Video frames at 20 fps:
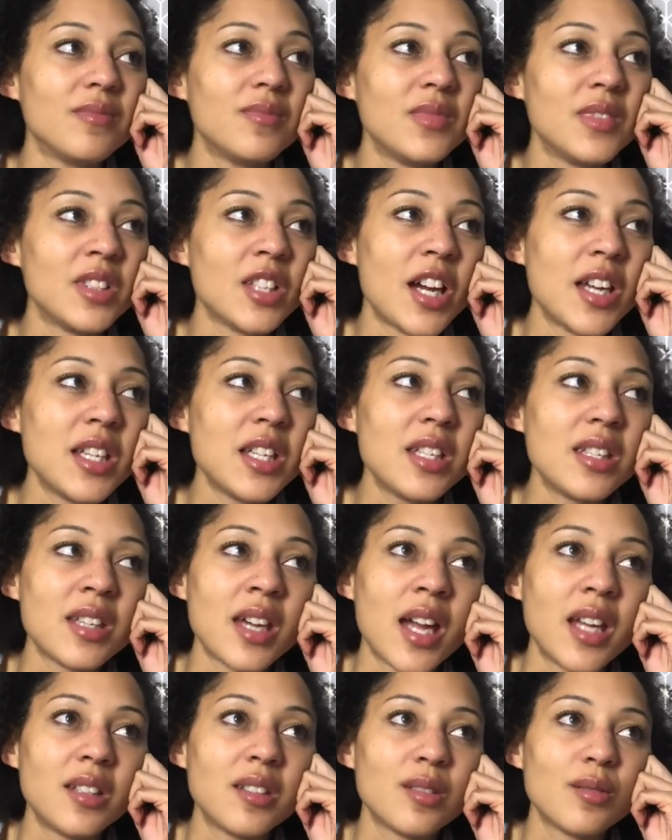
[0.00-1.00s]
Nanny
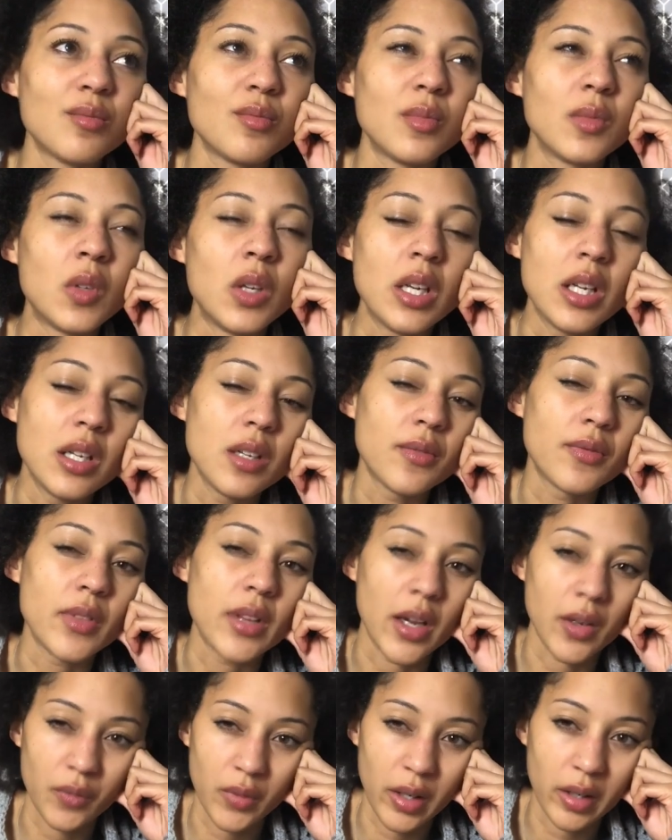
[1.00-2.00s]
said leave the
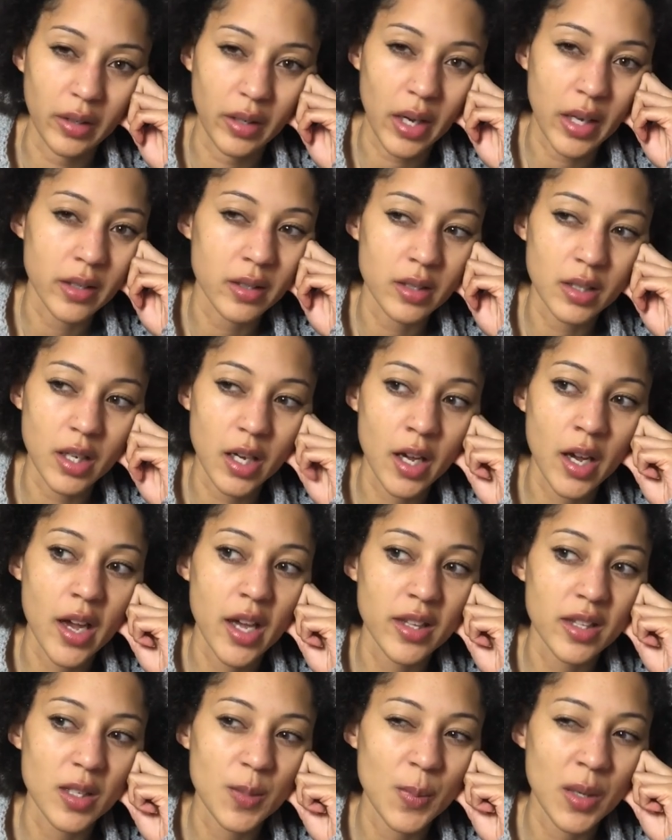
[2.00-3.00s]
advent calendar
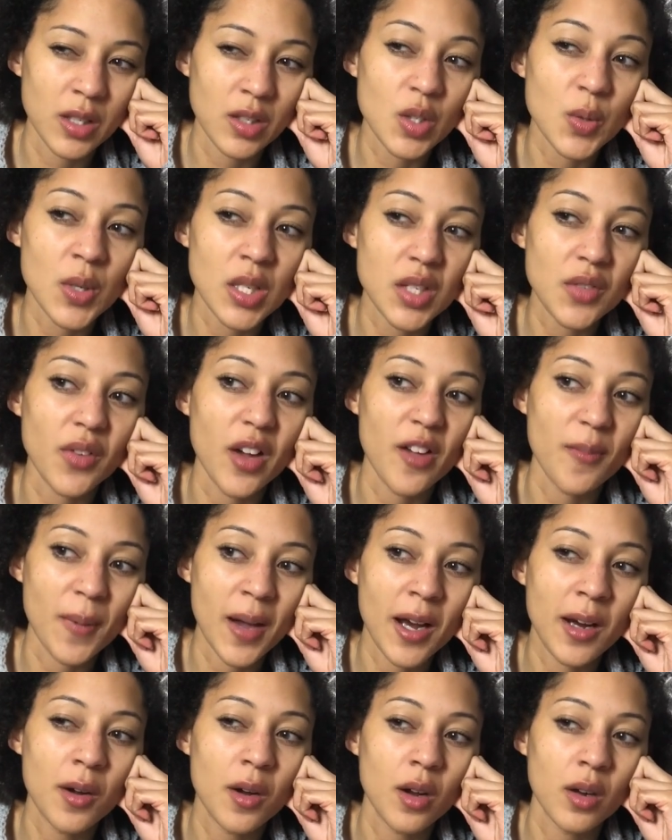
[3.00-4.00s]
and spend £25
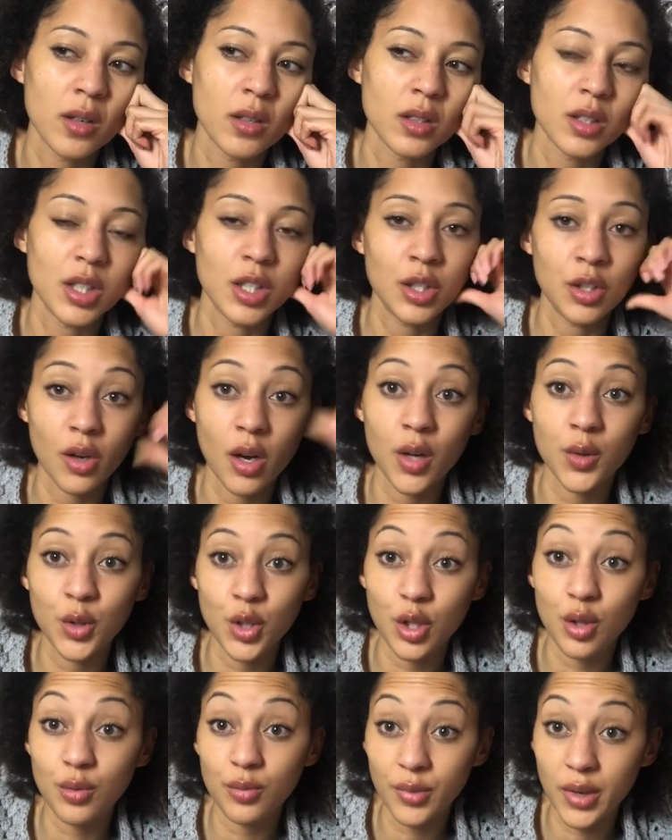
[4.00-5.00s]
on yarn that
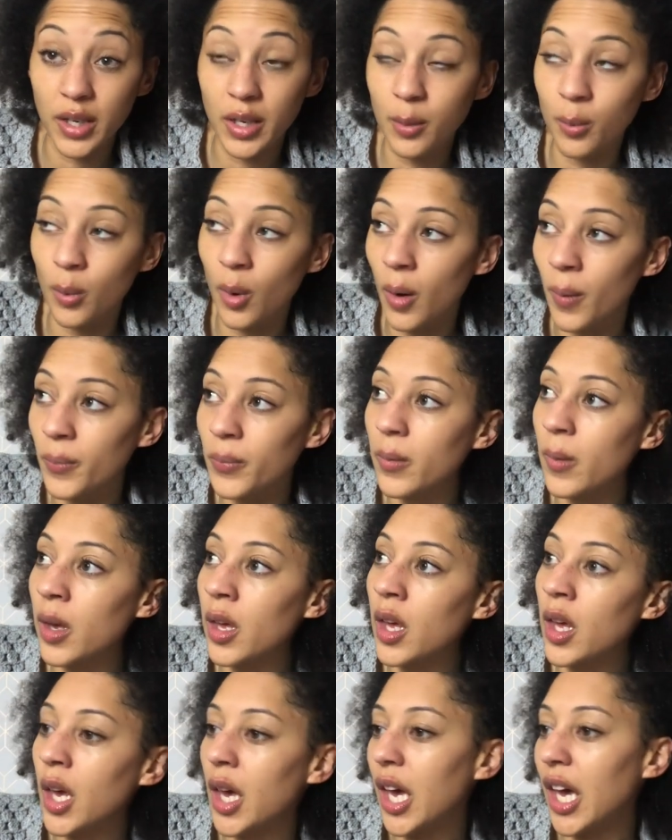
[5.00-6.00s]
you really want,
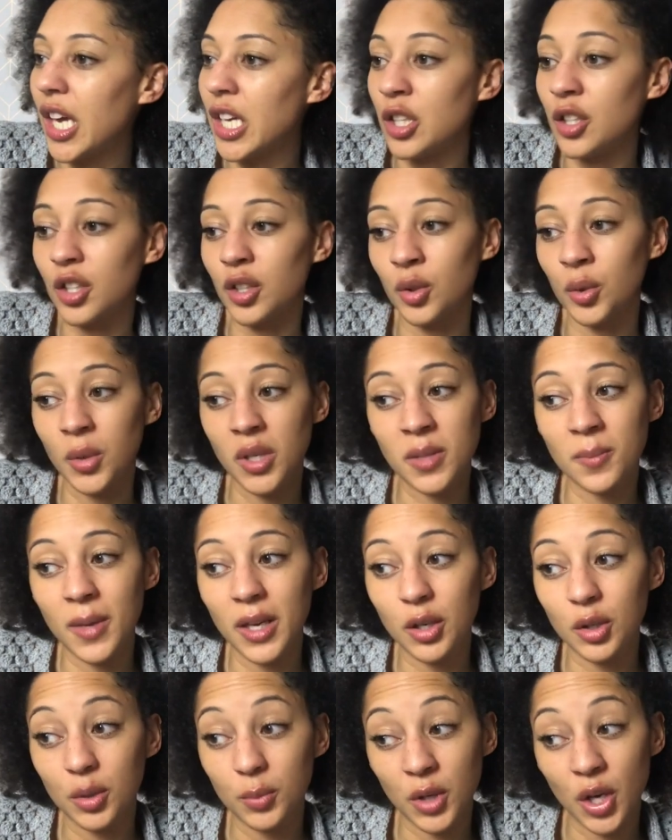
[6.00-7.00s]
you can always
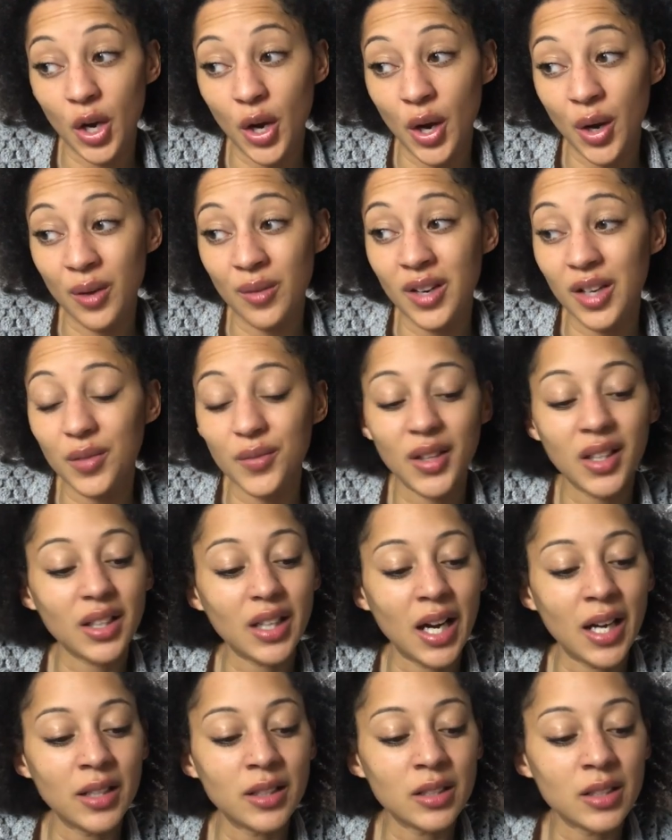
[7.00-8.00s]
make up your own advent
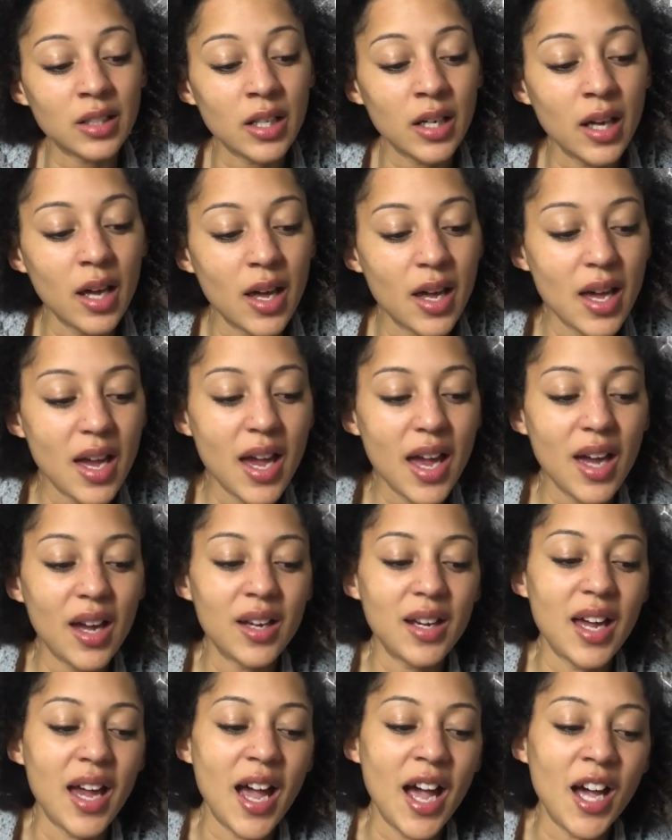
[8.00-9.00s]
calendar, and I
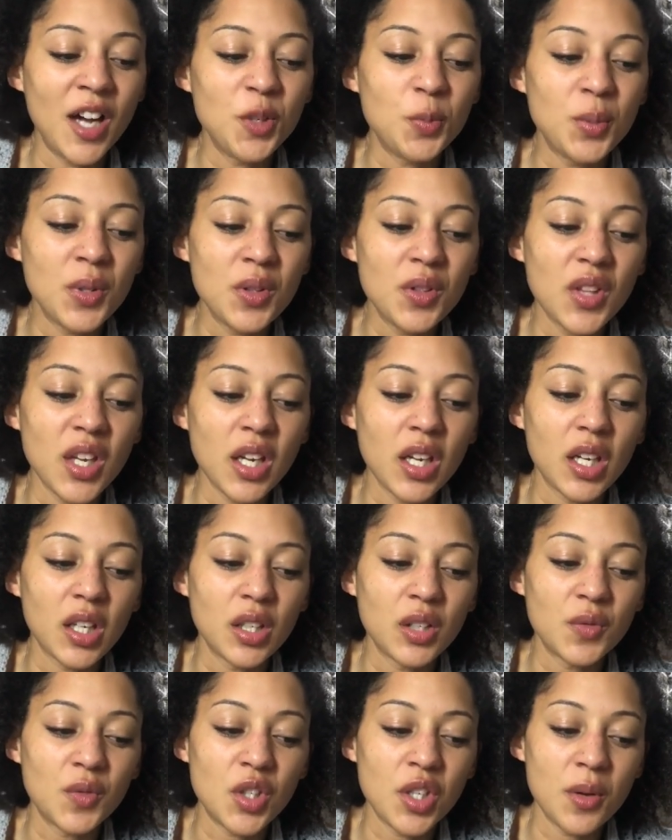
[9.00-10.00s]
had been thinking
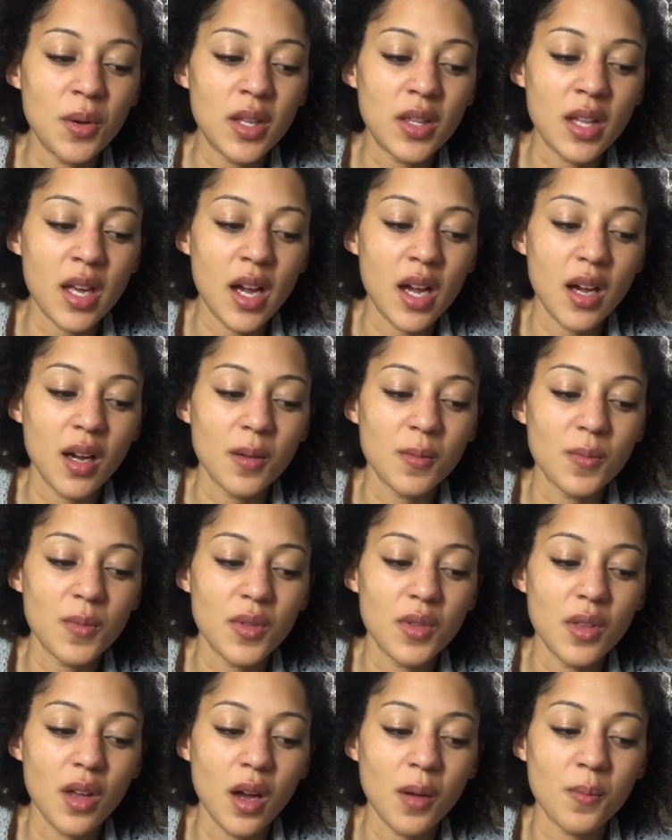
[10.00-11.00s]
of doing that.
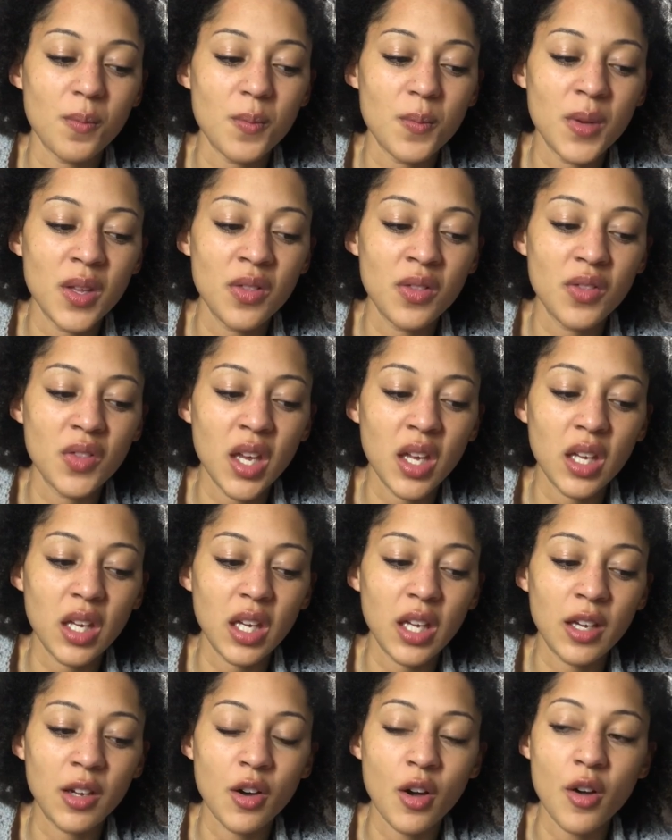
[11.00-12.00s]
I've been
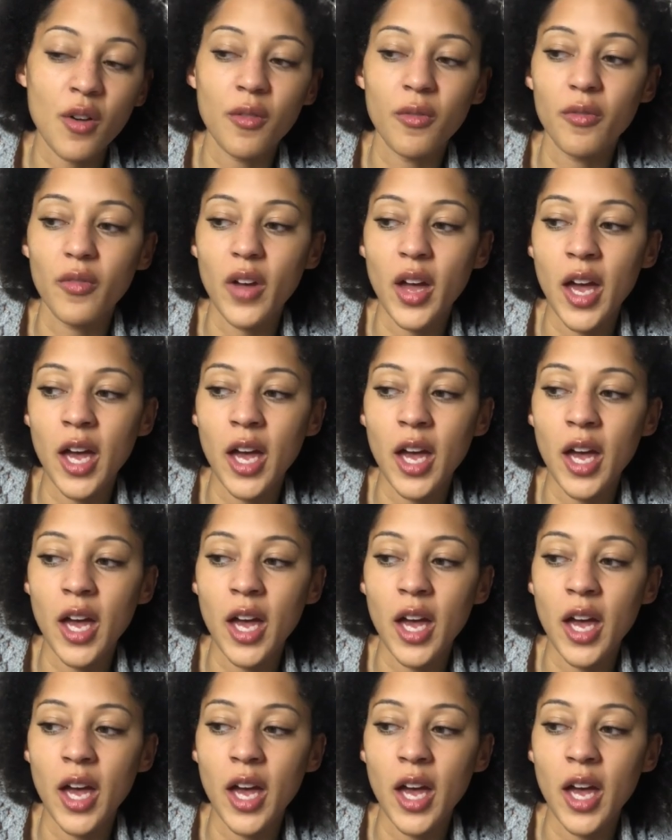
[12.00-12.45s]
thinking of